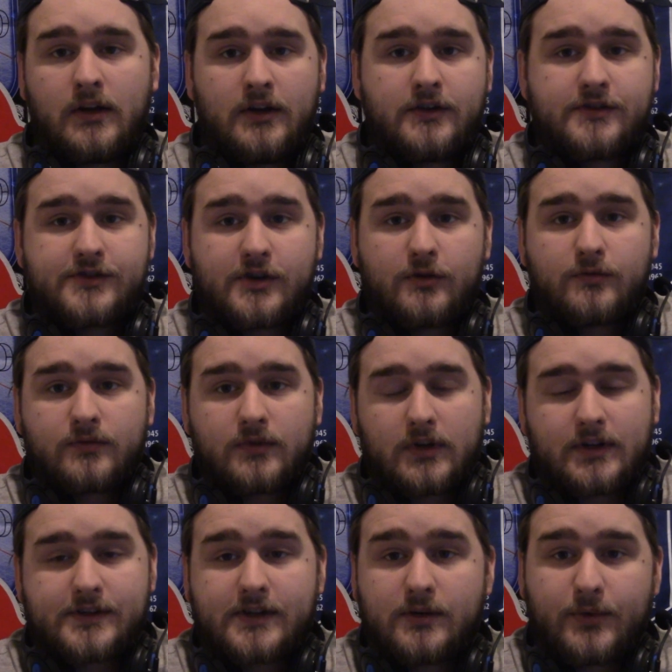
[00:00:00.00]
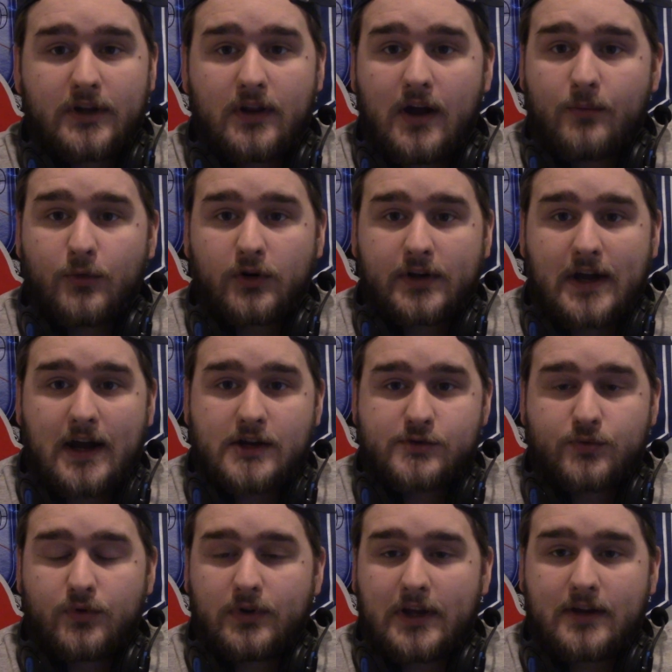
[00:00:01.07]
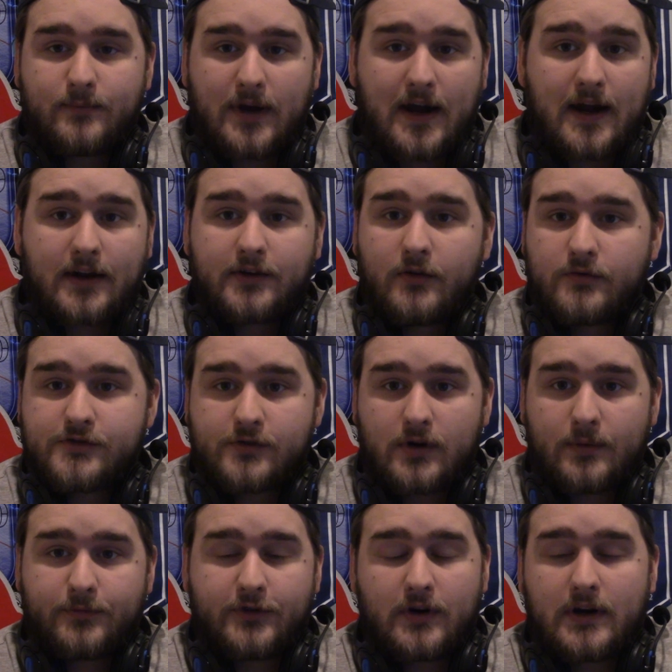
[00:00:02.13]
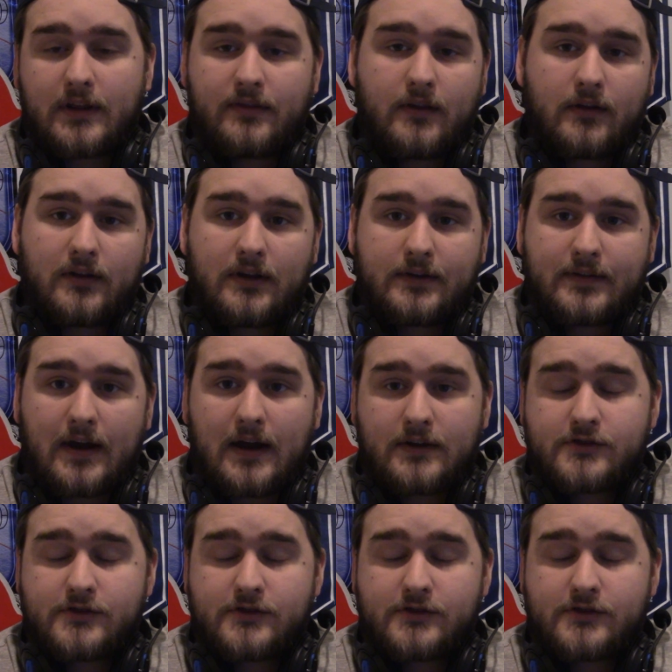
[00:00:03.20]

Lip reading: So it's going to be a lot more casual, laid back, no script or anything like that.